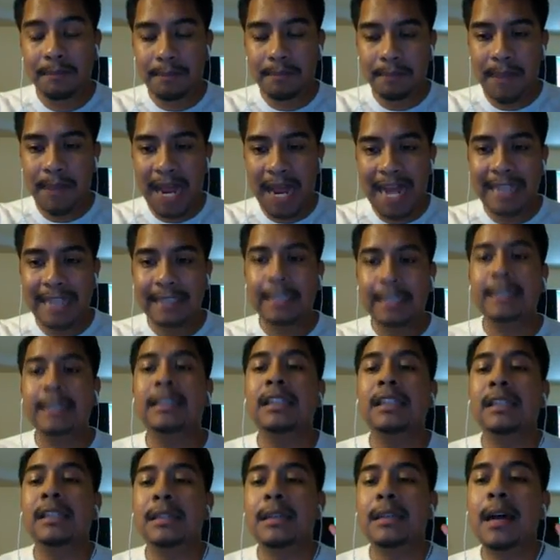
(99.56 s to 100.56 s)
passage
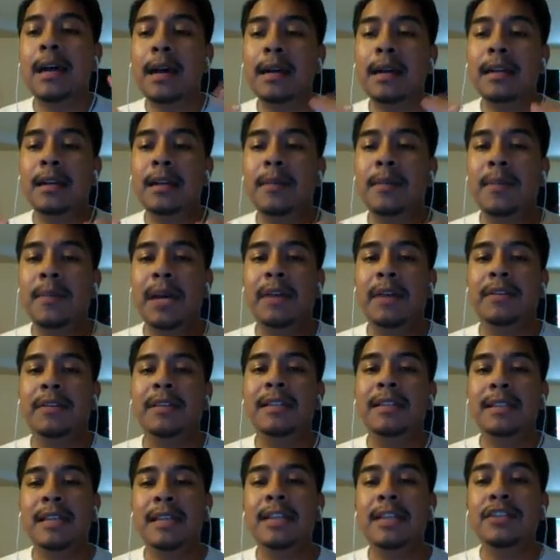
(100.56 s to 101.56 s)
is talking about. The
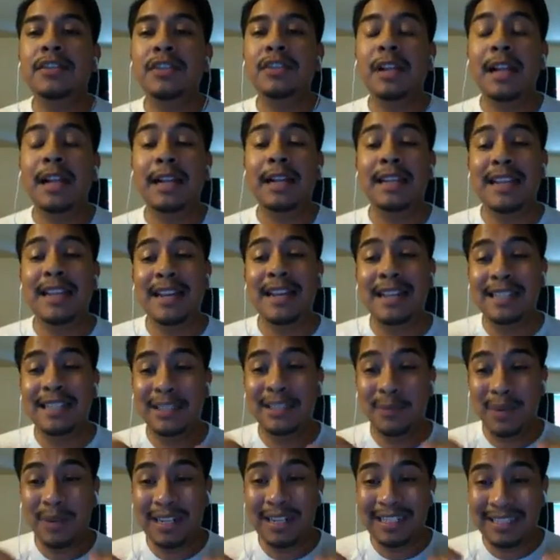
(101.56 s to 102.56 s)
central idea is
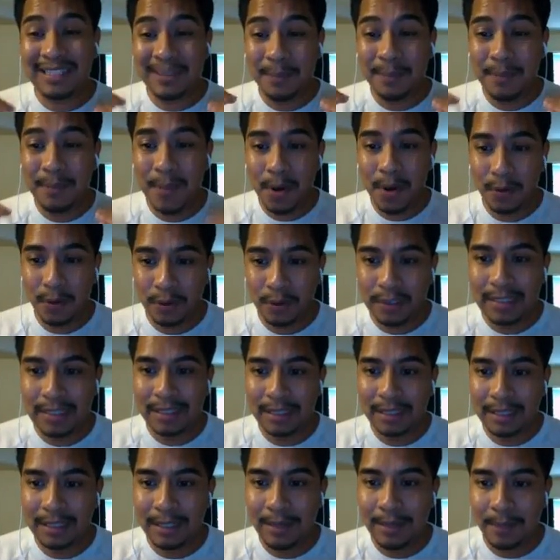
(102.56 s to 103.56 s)
what it's
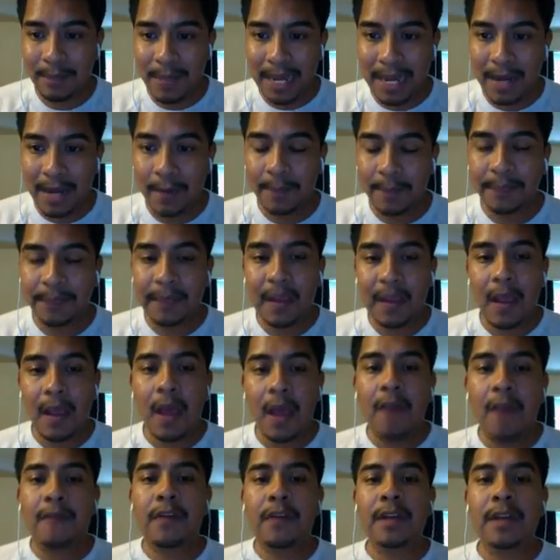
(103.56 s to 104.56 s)
mostly about.
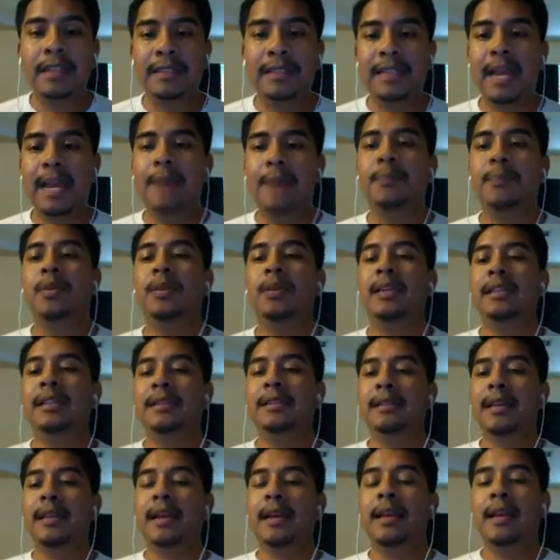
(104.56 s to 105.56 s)
For example, let's
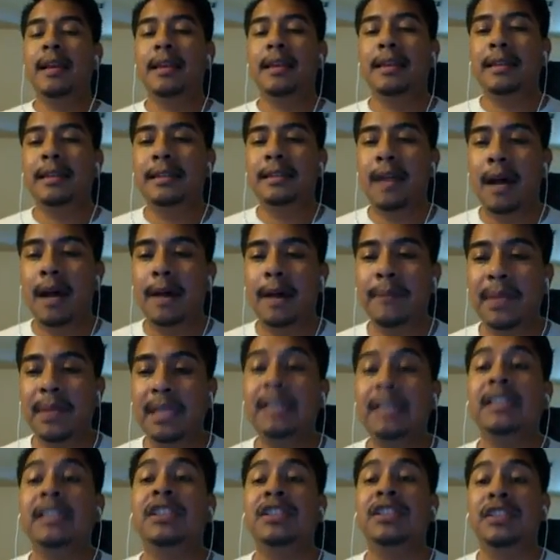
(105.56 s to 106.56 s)
say that the topic
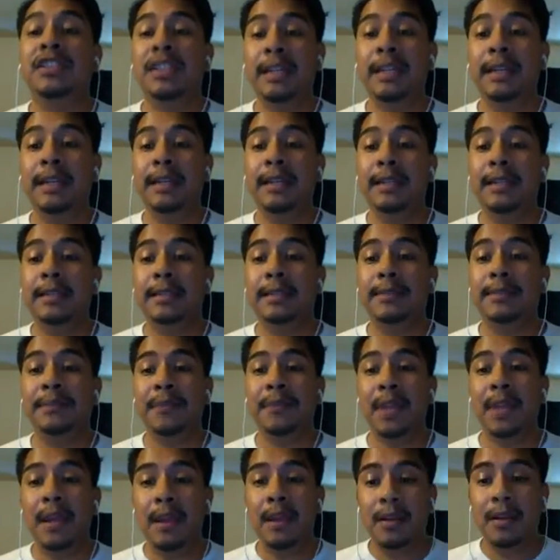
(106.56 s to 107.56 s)
is cheetahs.
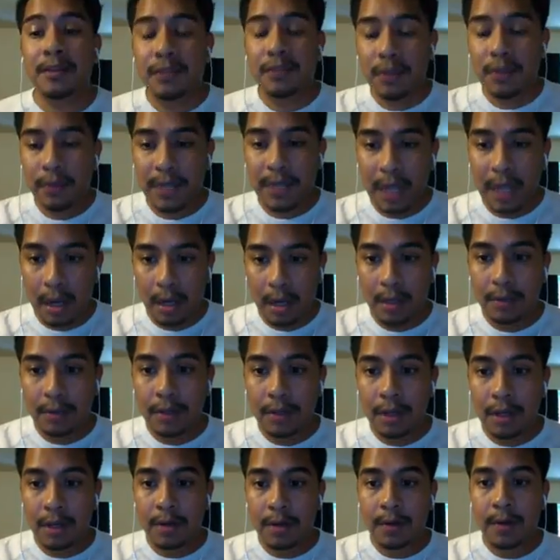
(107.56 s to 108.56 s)
So we all
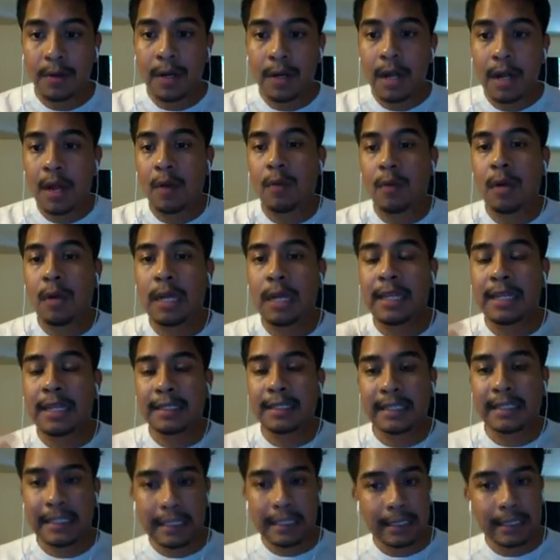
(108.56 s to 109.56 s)
know
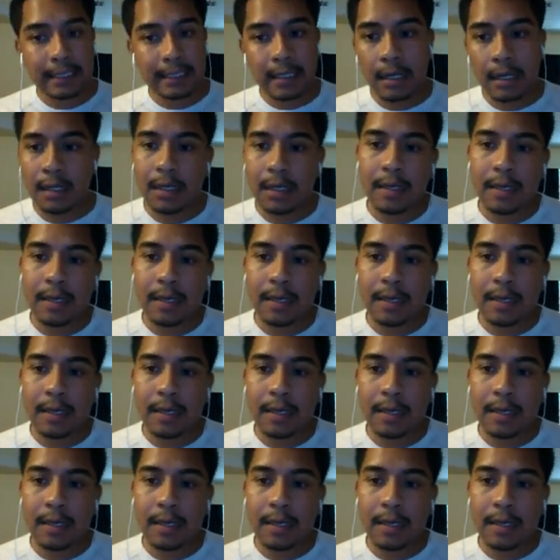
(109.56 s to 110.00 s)
that cheetahs are